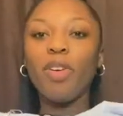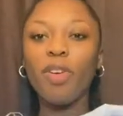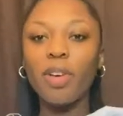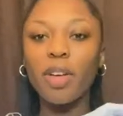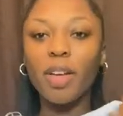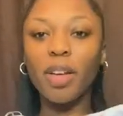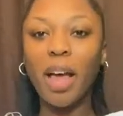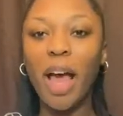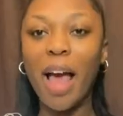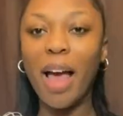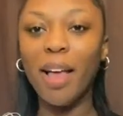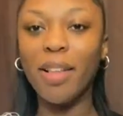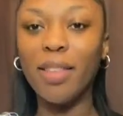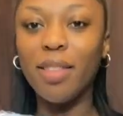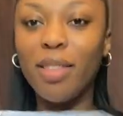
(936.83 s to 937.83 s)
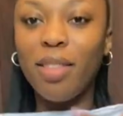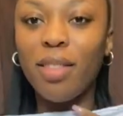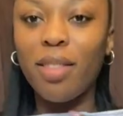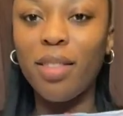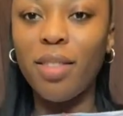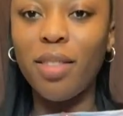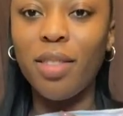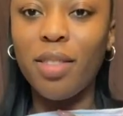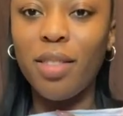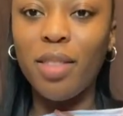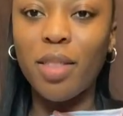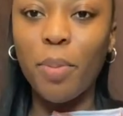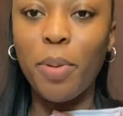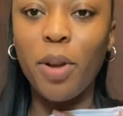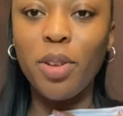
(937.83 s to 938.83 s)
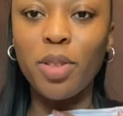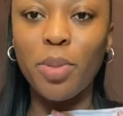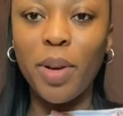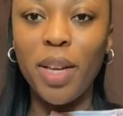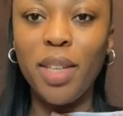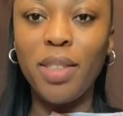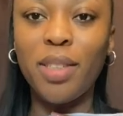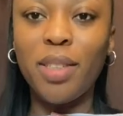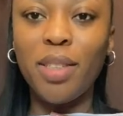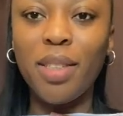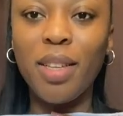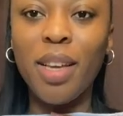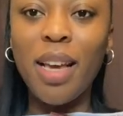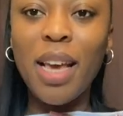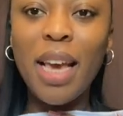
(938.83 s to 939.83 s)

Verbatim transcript: look at the plot twist.